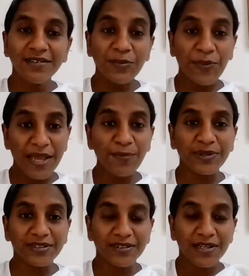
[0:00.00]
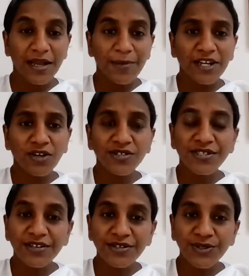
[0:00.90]
the people,
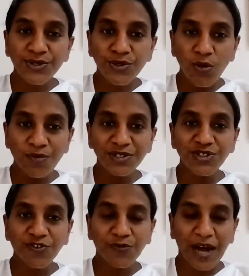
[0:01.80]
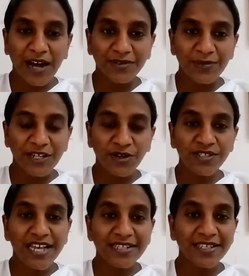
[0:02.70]
because there is so much of power,
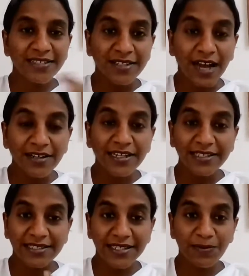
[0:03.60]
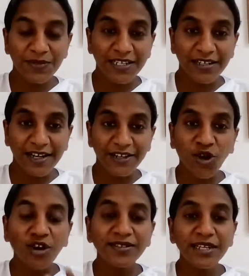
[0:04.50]
because as I start accepting, I
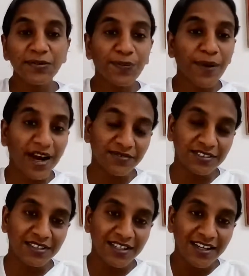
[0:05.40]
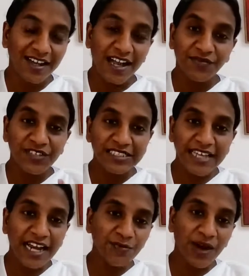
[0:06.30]
got that power, and with
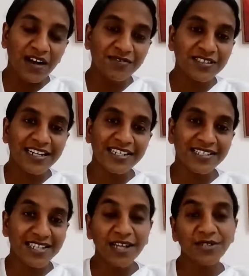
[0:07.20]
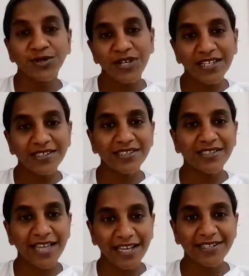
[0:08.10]
that power I start doing the
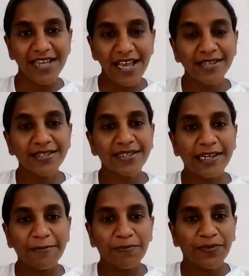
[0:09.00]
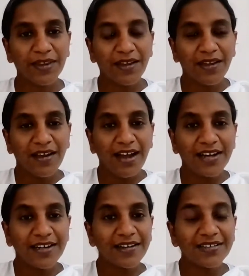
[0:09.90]
things easily.
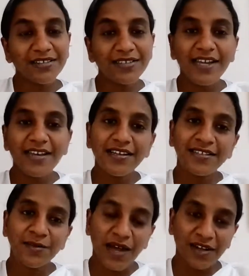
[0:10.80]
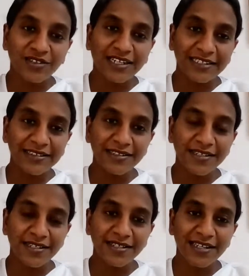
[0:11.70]
And another thing is about
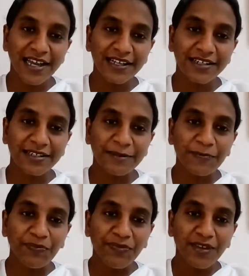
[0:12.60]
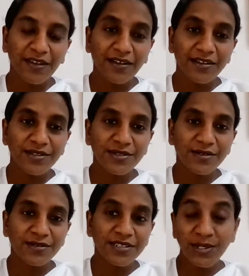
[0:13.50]
others is like
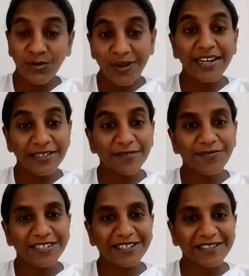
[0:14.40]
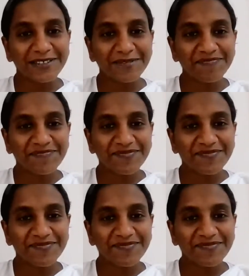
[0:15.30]
so it is very difficult.